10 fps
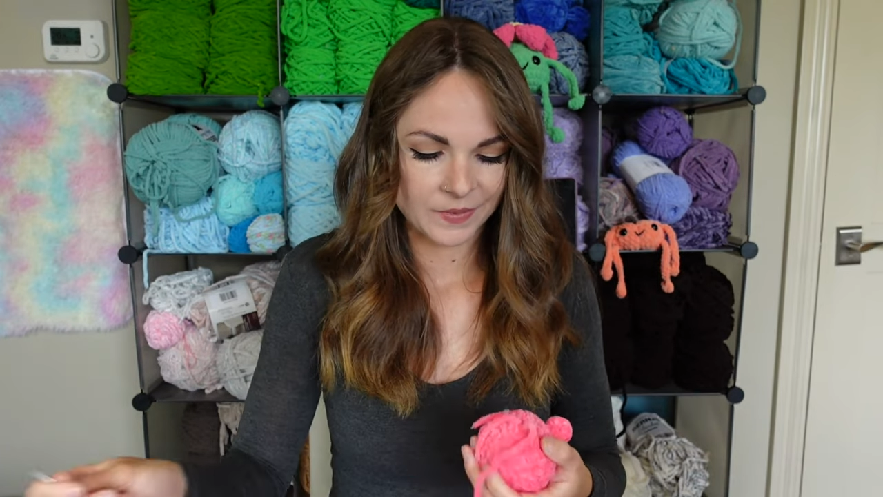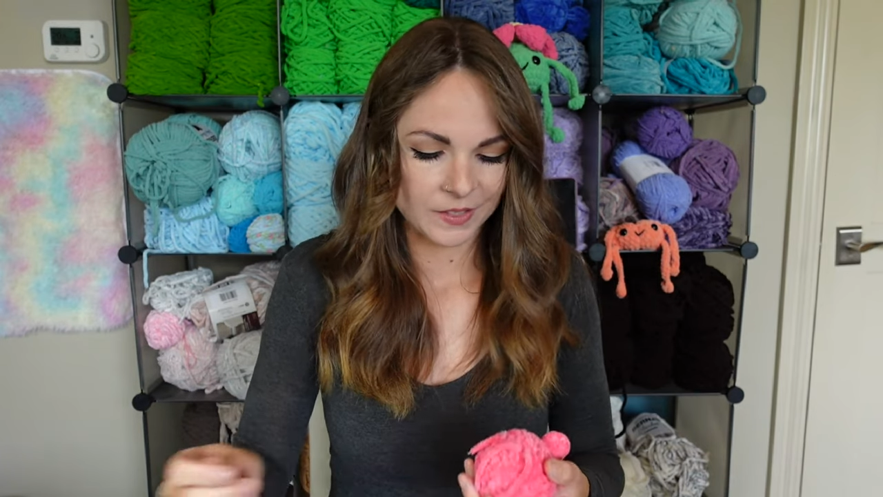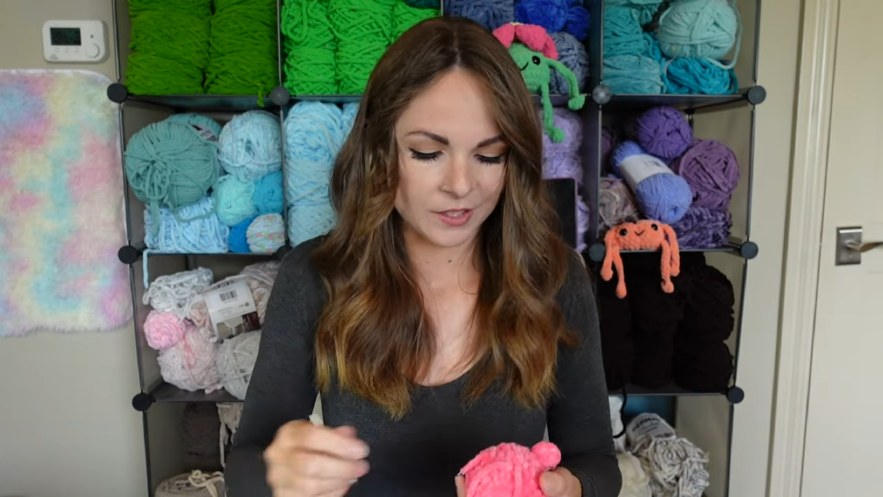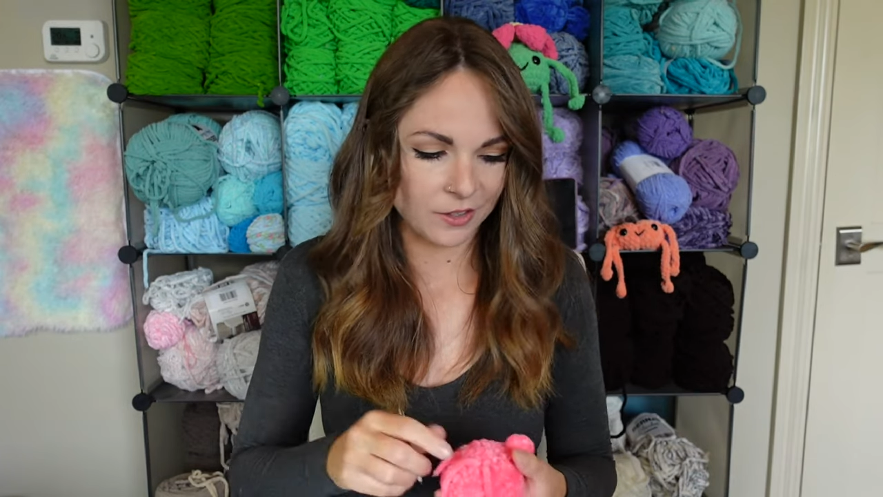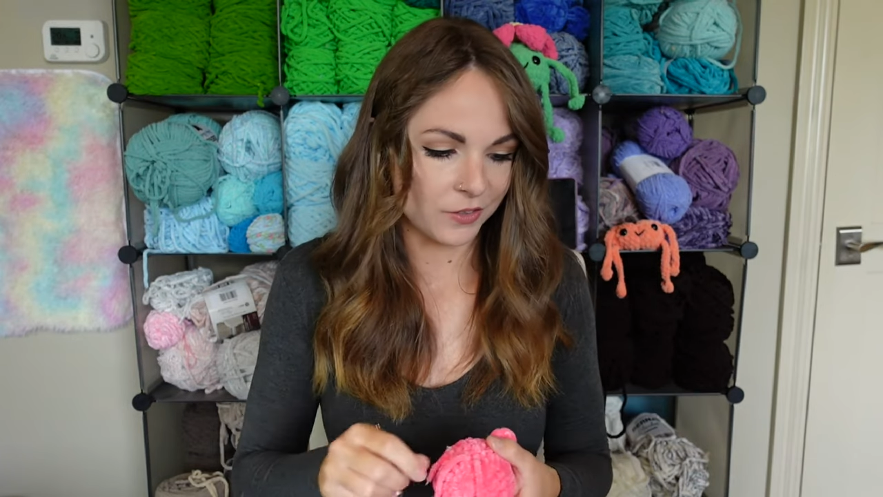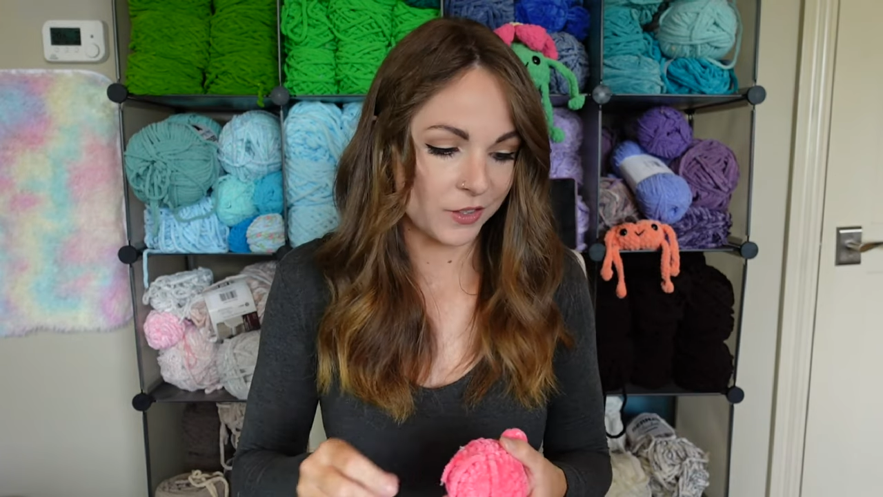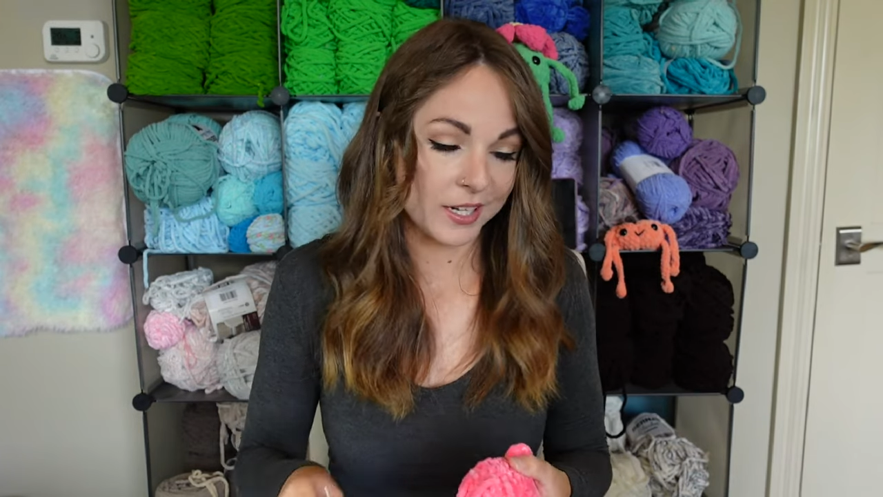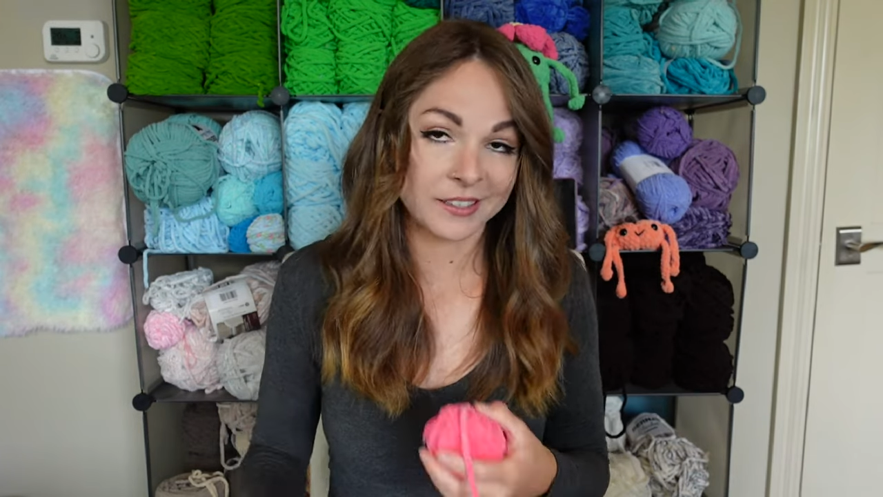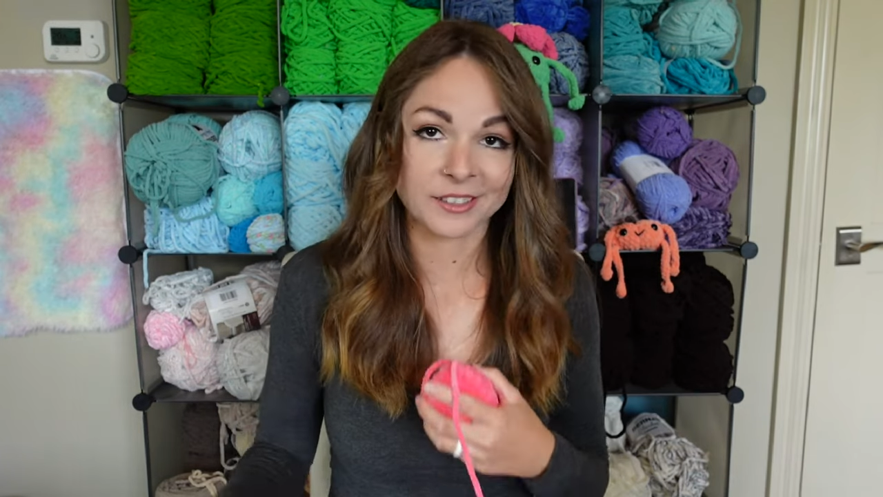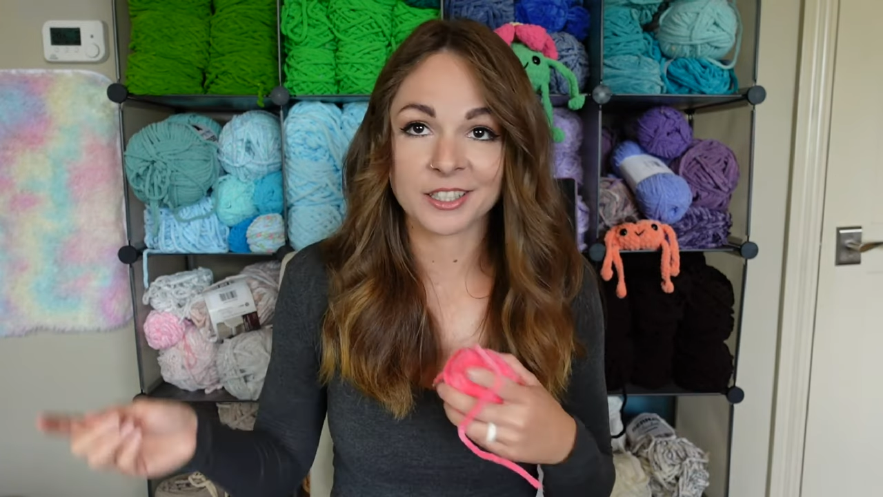So if you
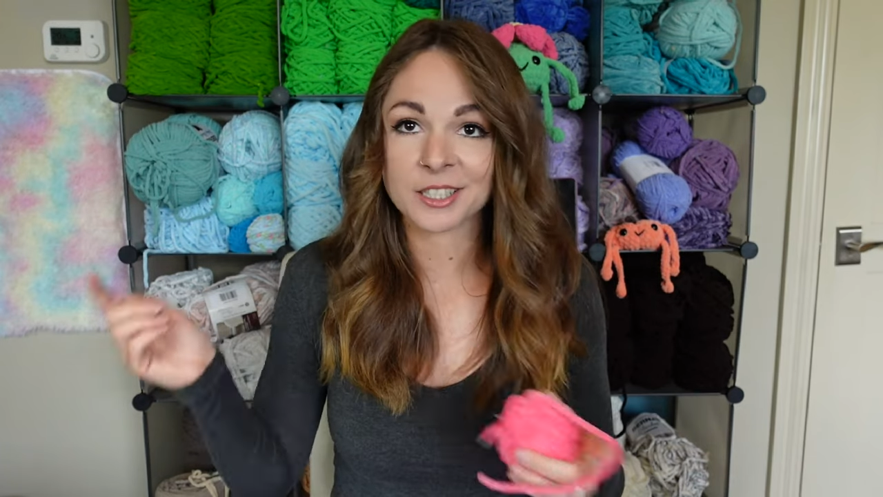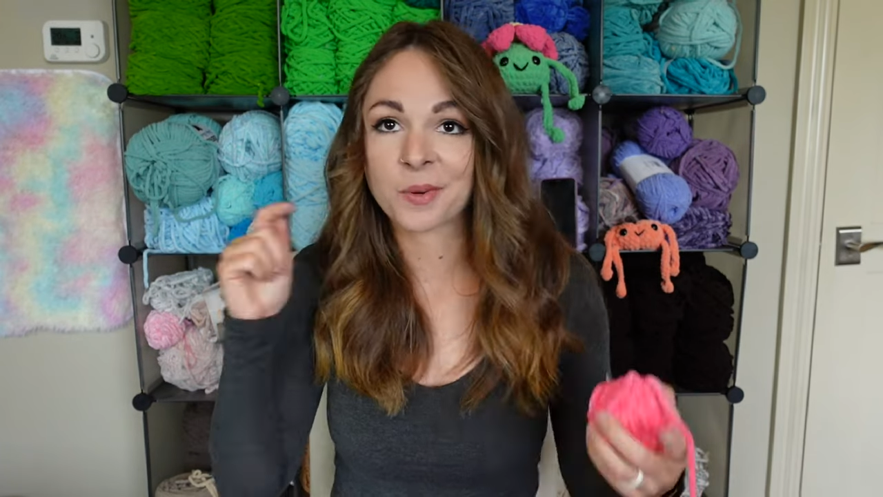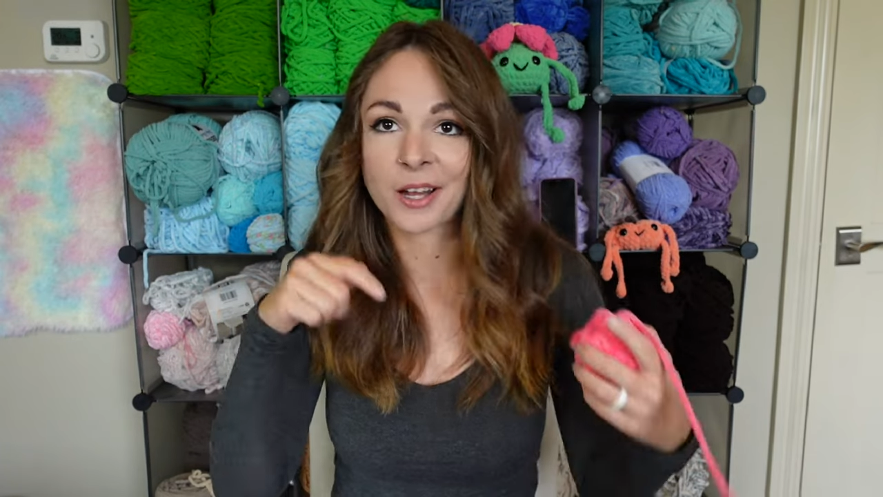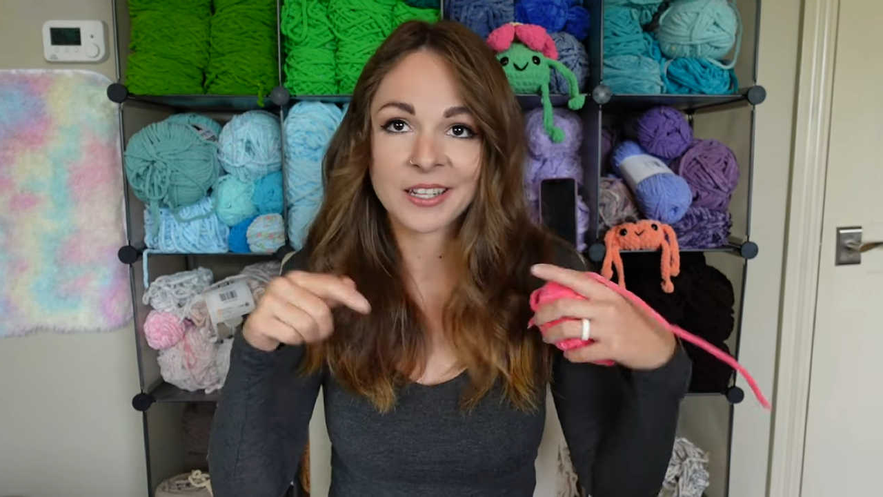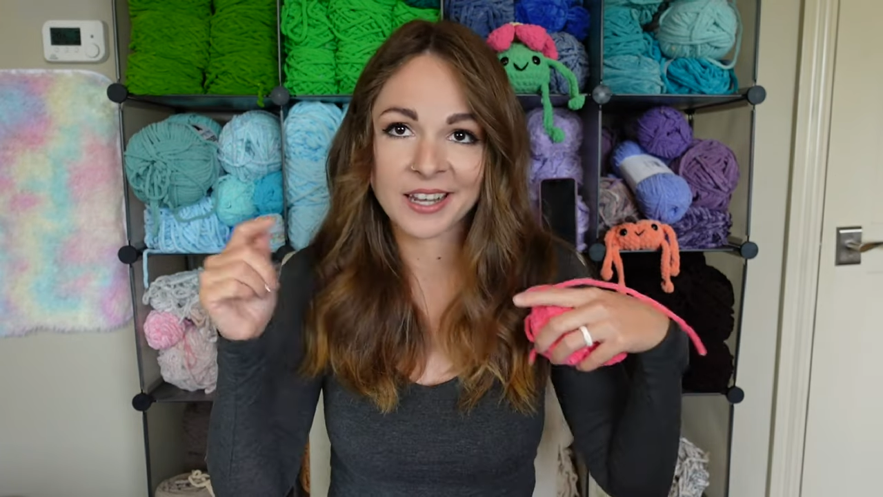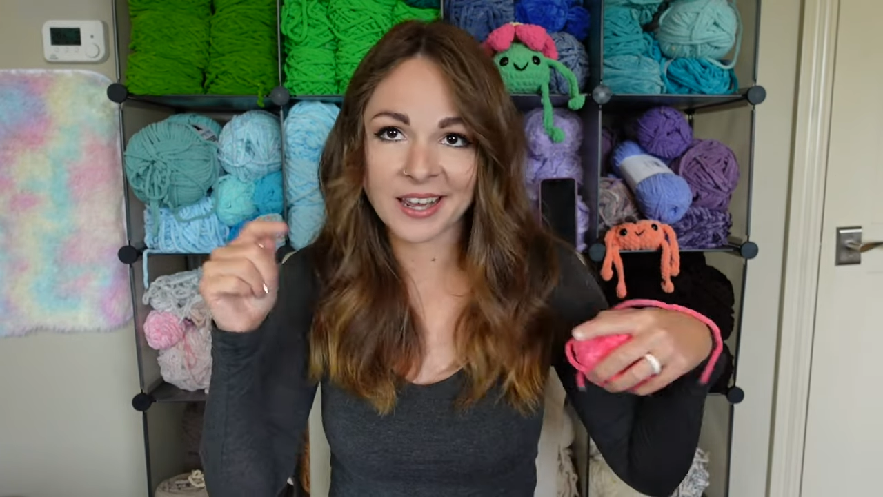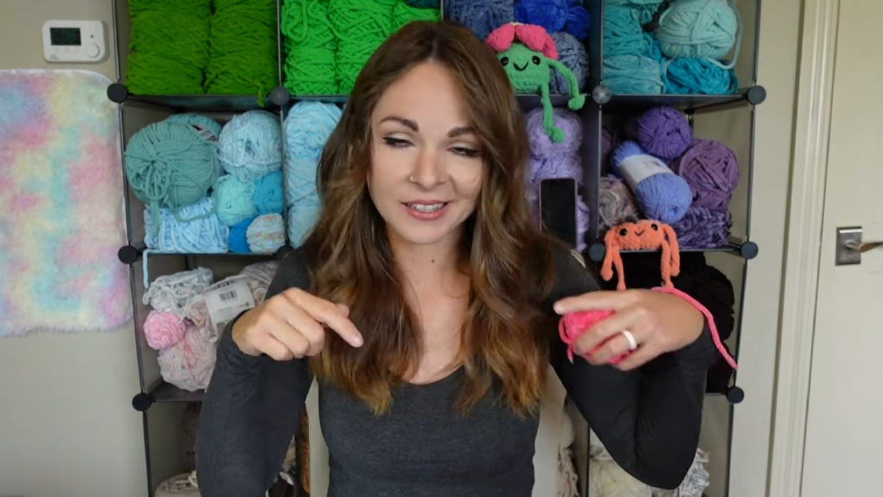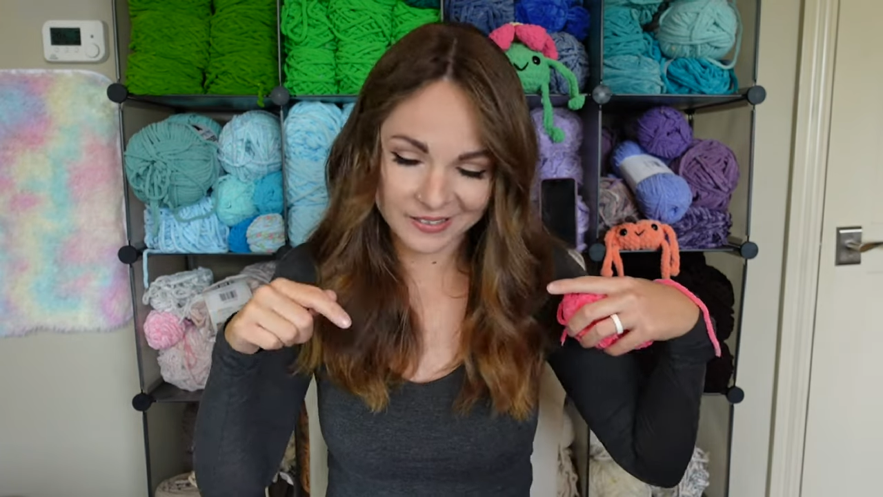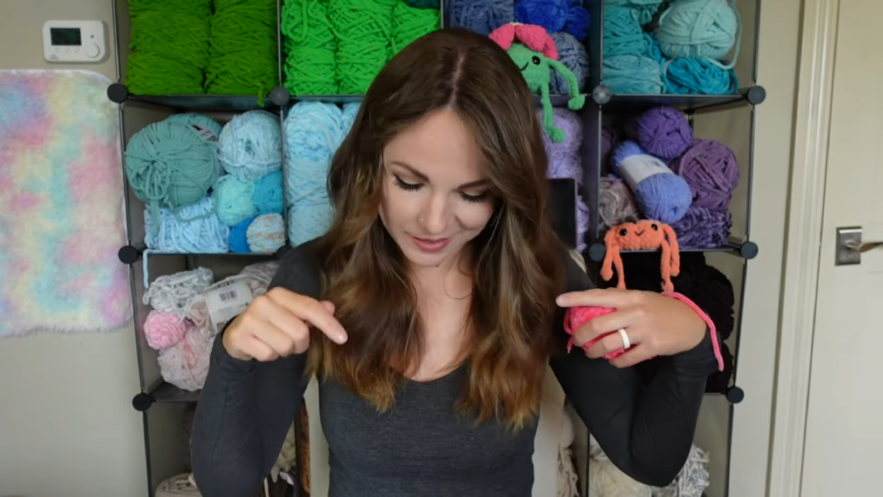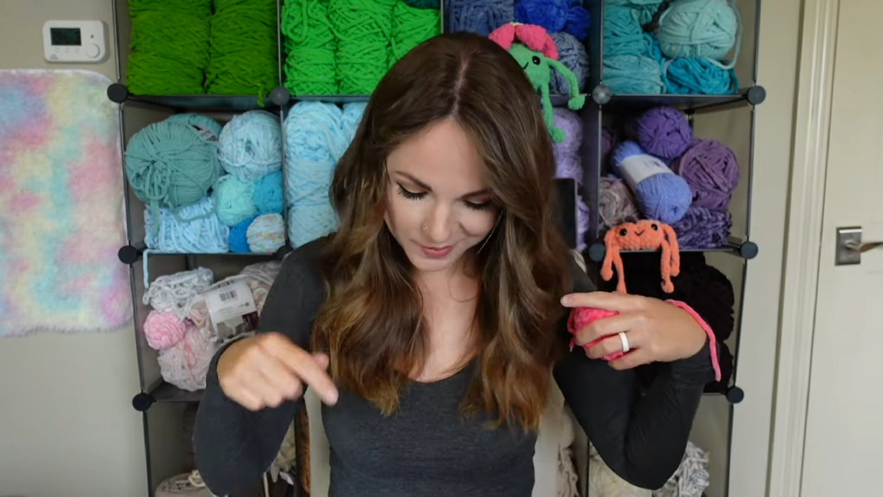guys are into
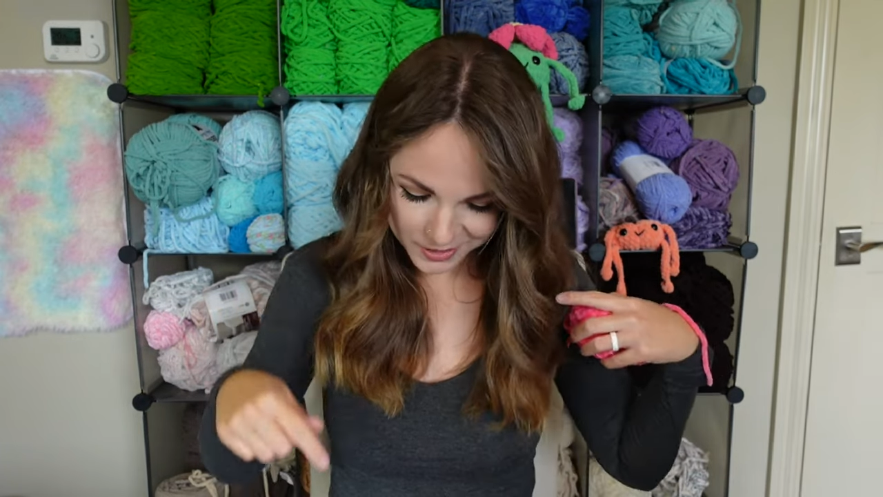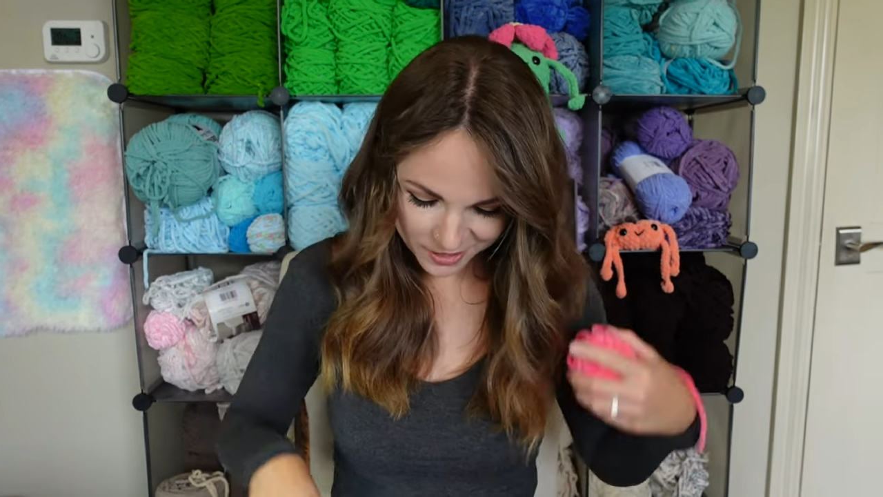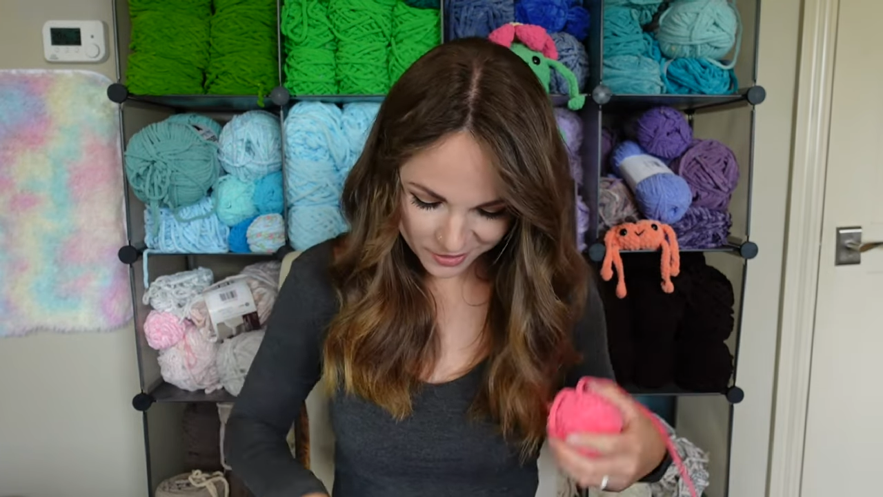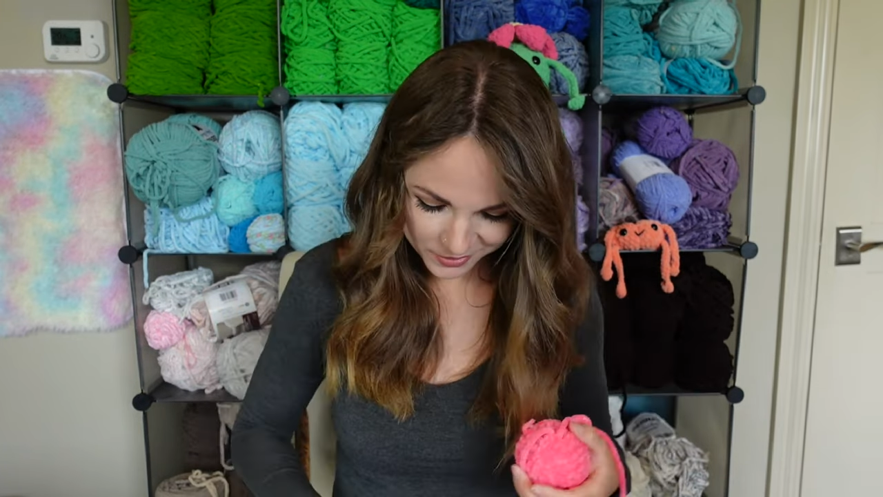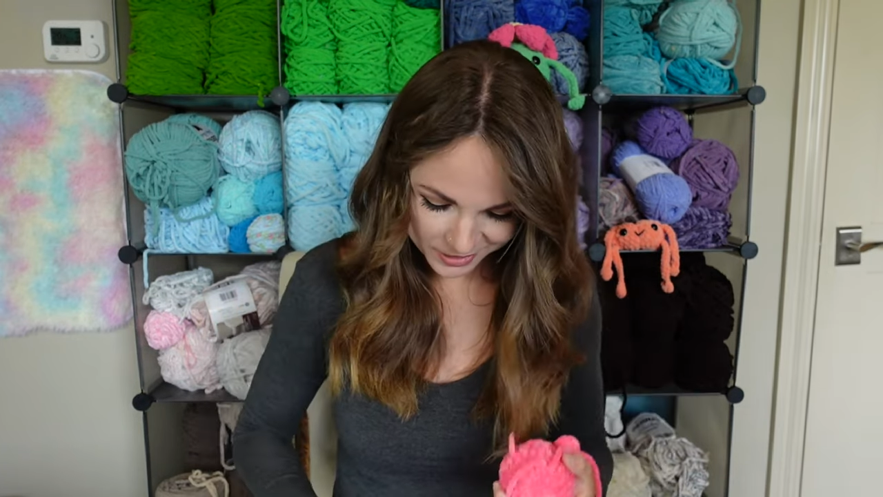podcasts, let me know what are